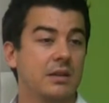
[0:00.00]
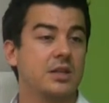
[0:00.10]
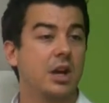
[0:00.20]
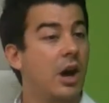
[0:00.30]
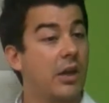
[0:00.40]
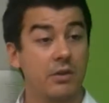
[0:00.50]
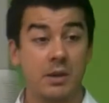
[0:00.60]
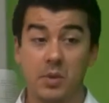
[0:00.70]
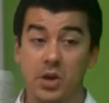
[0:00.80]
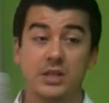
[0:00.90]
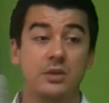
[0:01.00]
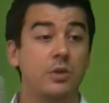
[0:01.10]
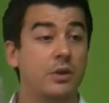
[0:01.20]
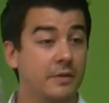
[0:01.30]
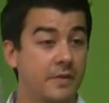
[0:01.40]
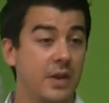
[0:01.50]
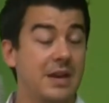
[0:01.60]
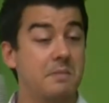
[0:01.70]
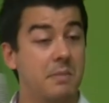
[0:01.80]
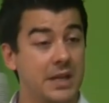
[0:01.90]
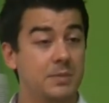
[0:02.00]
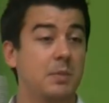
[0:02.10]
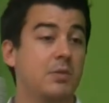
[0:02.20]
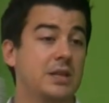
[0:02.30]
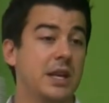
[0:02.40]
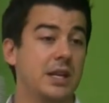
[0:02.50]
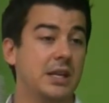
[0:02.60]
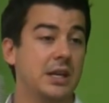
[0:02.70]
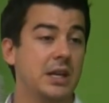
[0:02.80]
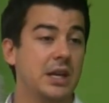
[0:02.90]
So either in person or on the phone, it must be presented.